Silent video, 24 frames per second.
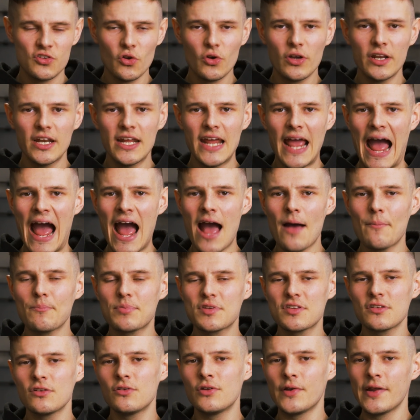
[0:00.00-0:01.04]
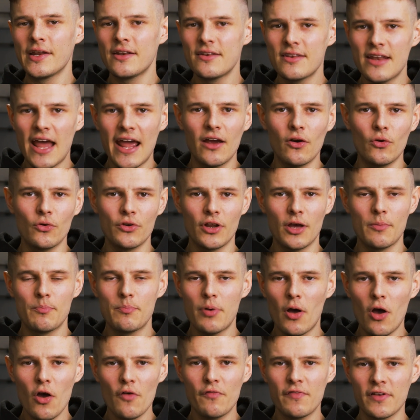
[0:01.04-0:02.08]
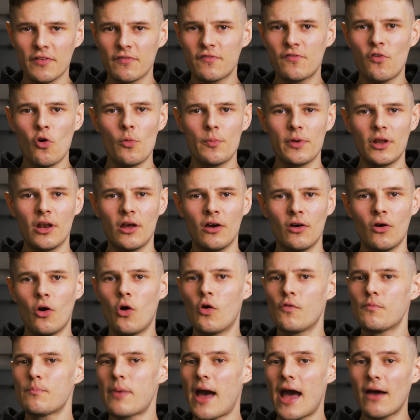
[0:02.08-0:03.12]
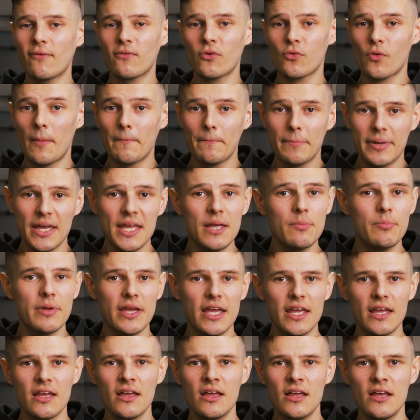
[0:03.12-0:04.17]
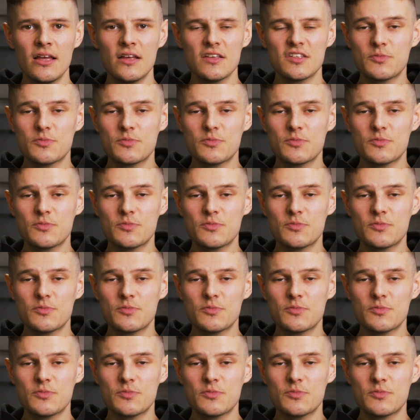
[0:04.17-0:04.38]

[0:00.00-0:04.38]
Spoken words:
Saucony absolutely nailed a perfect formula of Power Run PB,